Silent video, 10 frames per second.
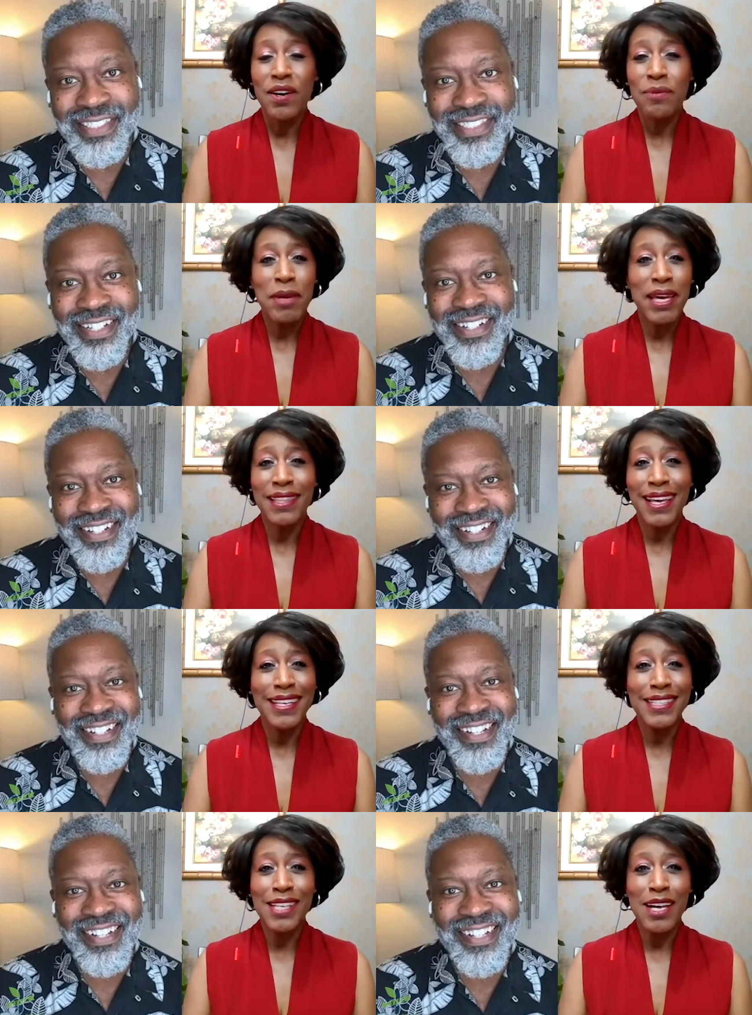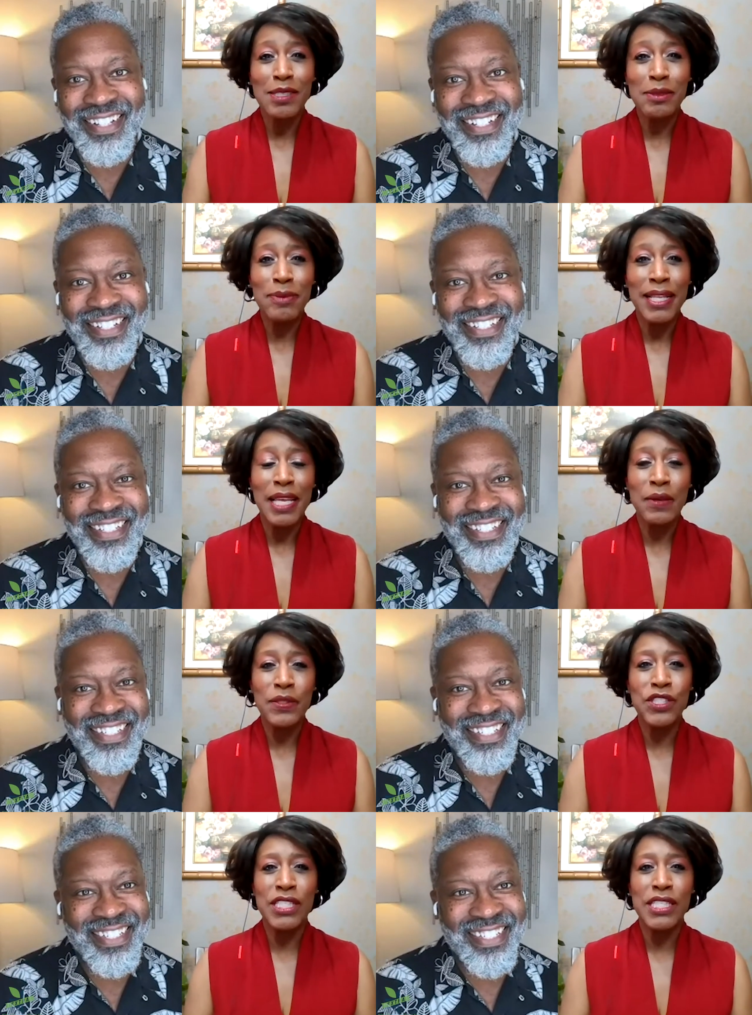Speaker 1: Oh man, that is awesome. I
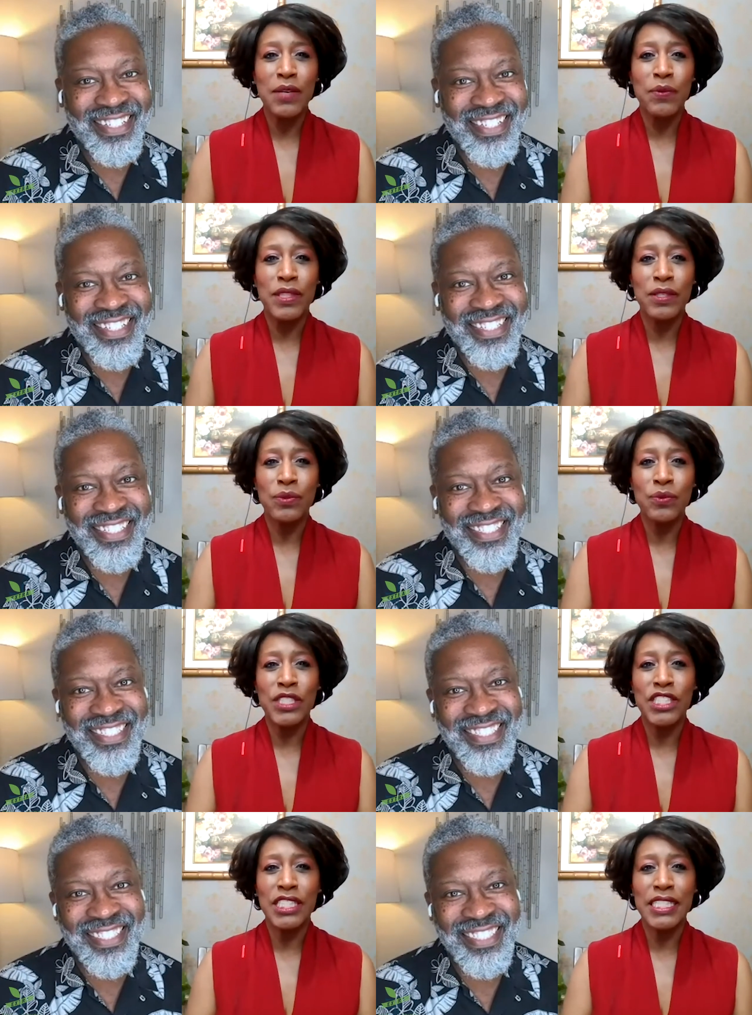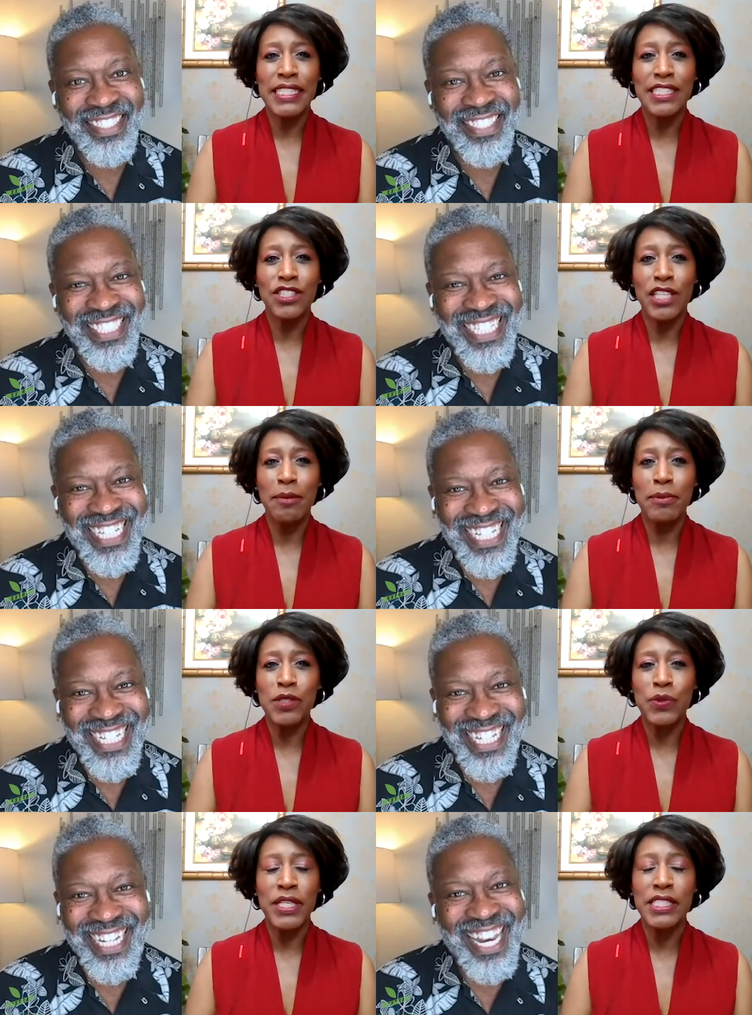like what you did there with the richly and your
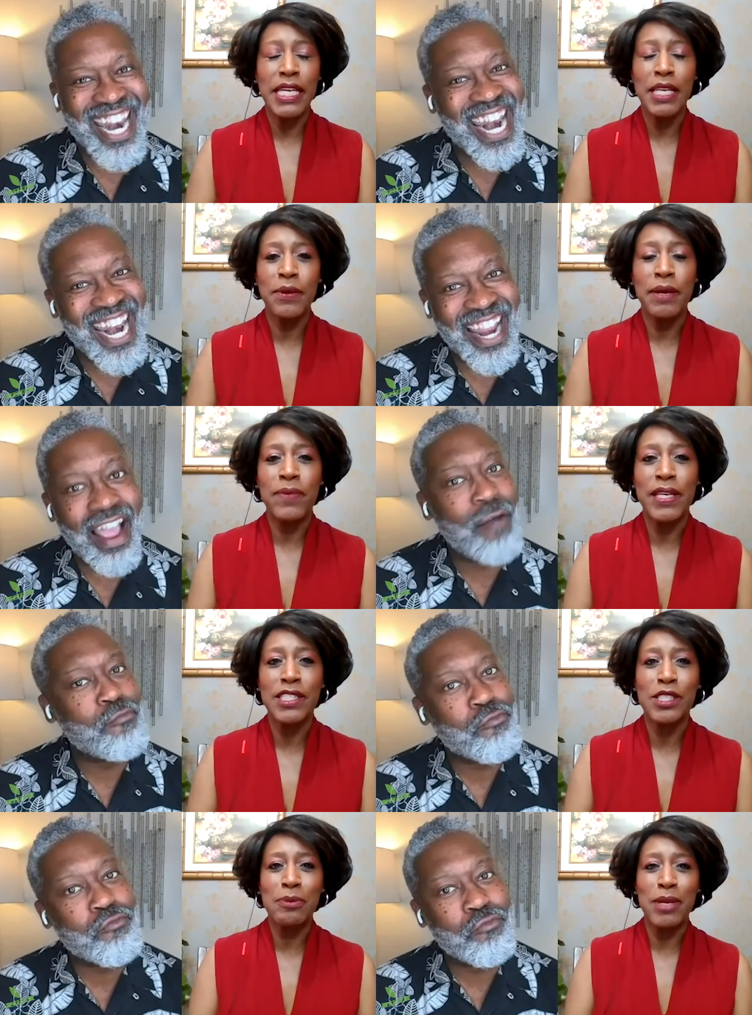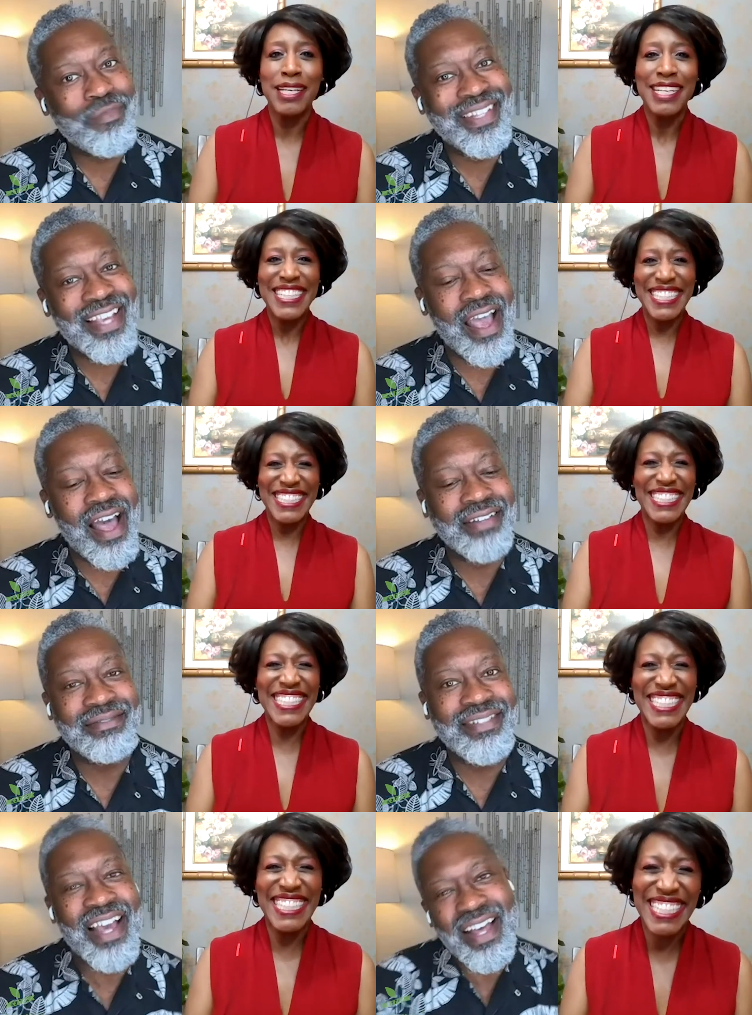name is rich. Anyway, that's just mm,
Speaker 2: Yeah,
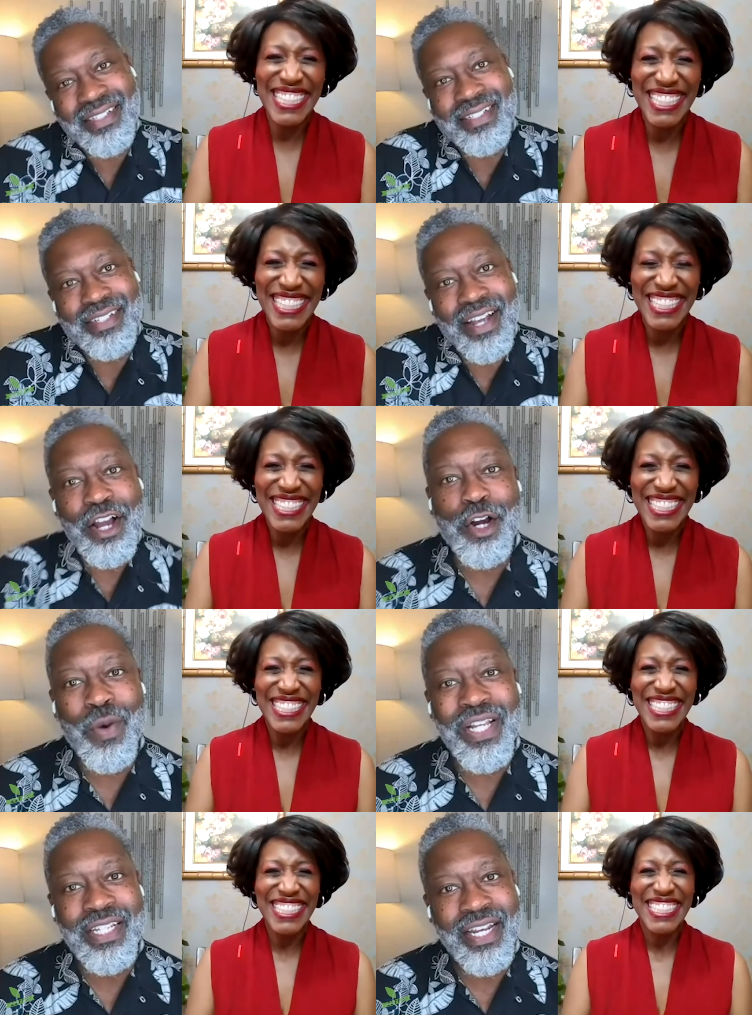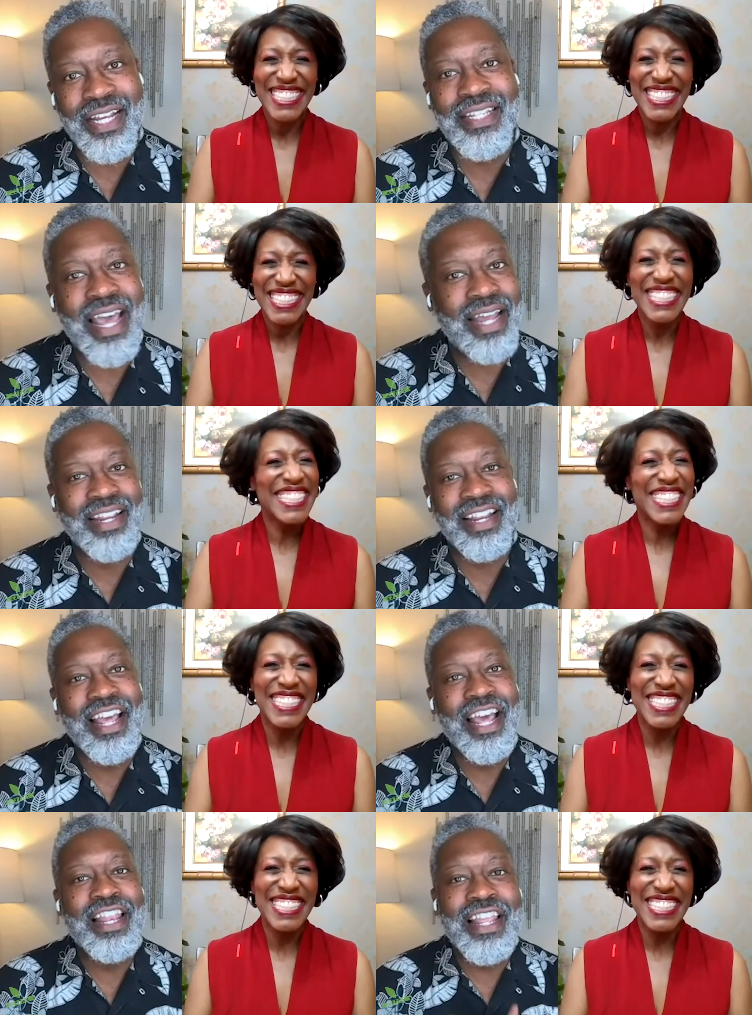yeah, it's just a coincidence and
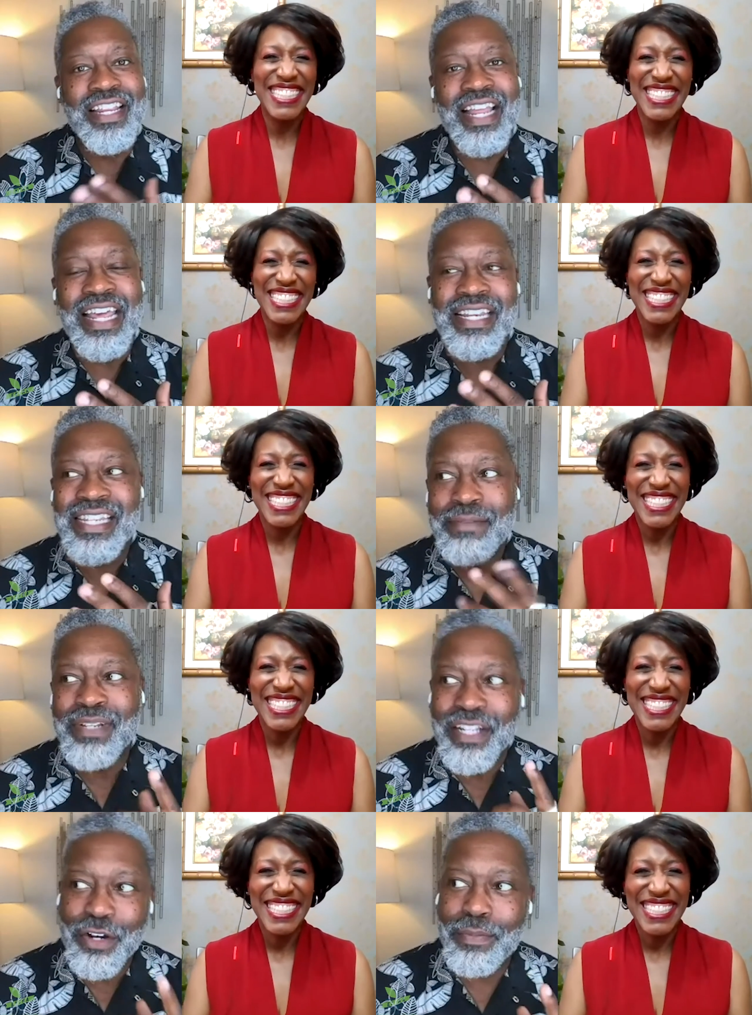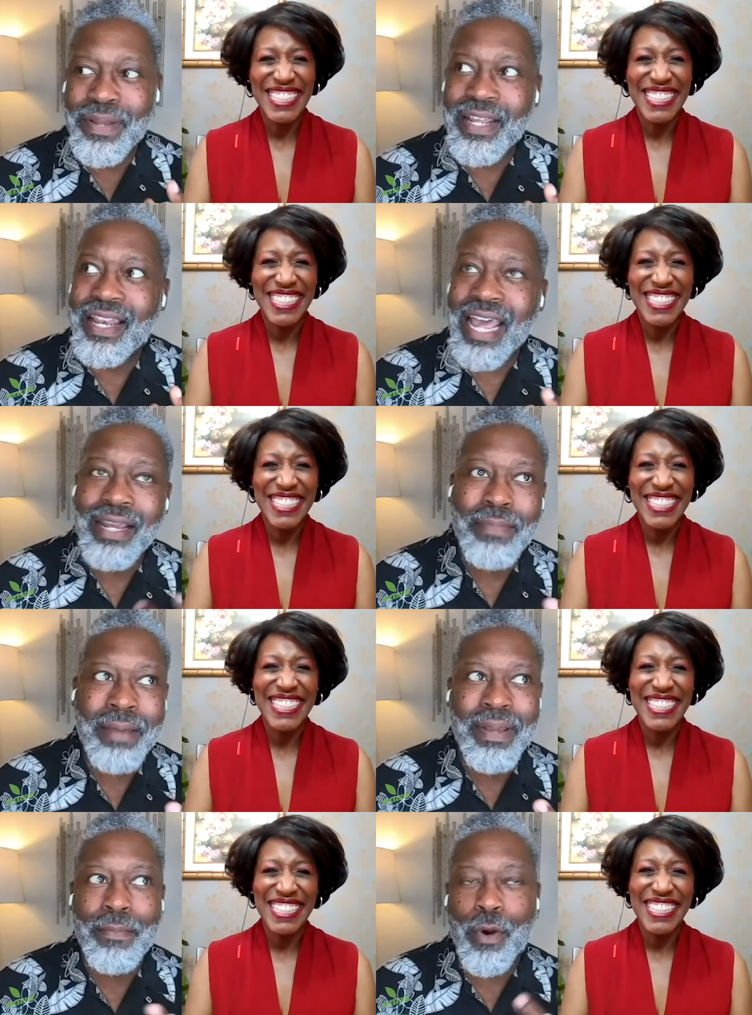it, it, seems a little bit like
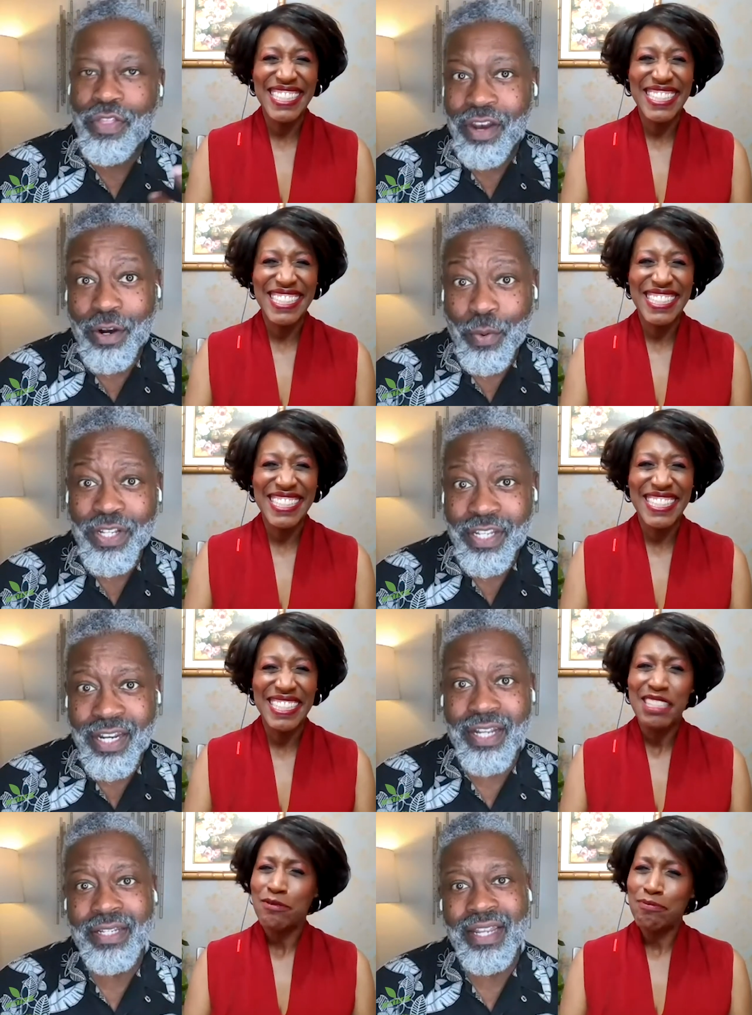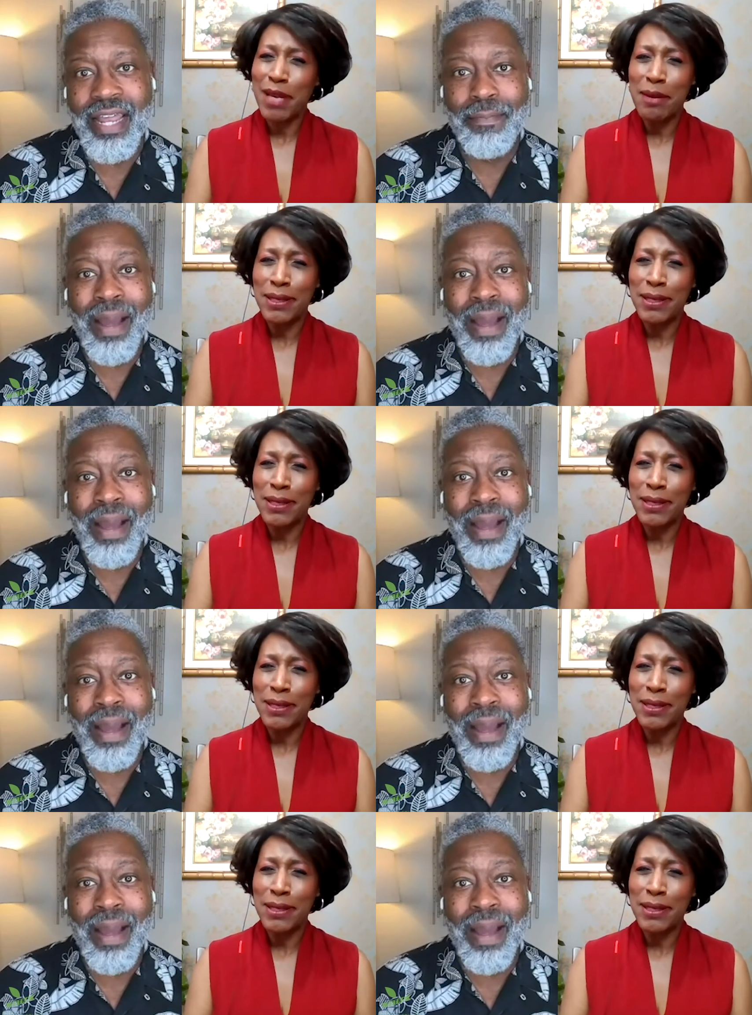maybe more than a coincidence that